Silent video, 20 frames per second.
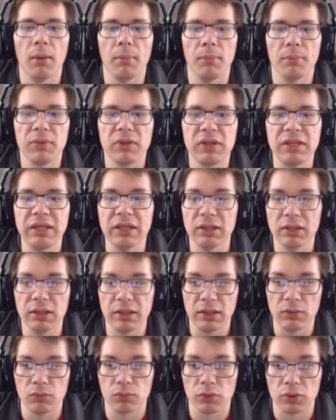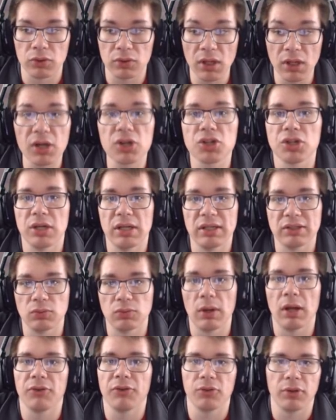healing reduction
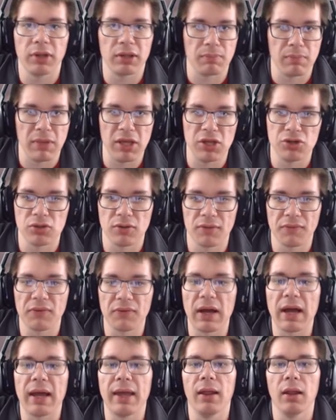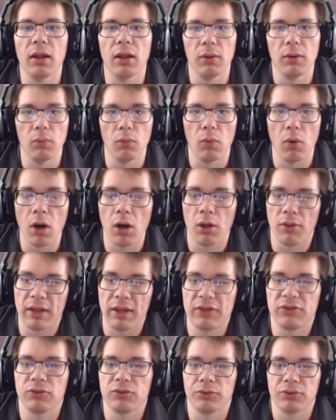as well, so like Major Defile and all
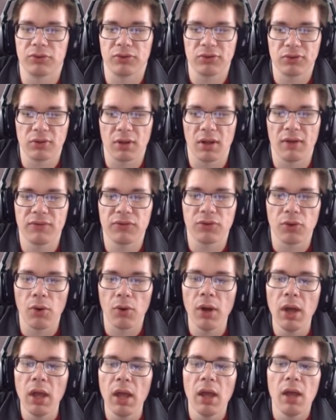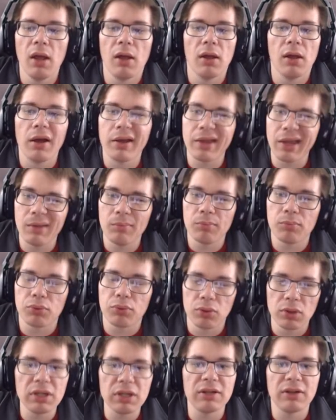that sorts of stuff. So, again,
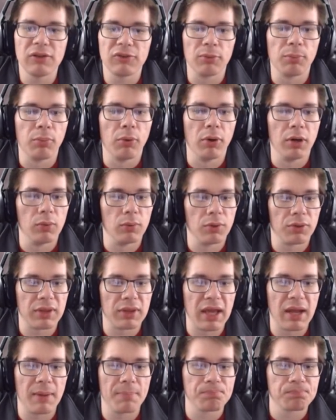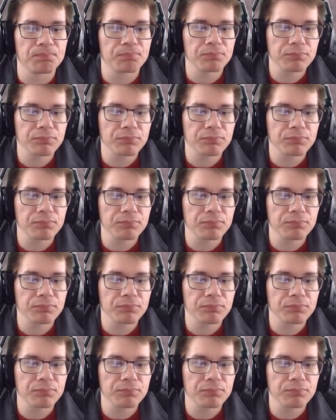pretty disappointed with that.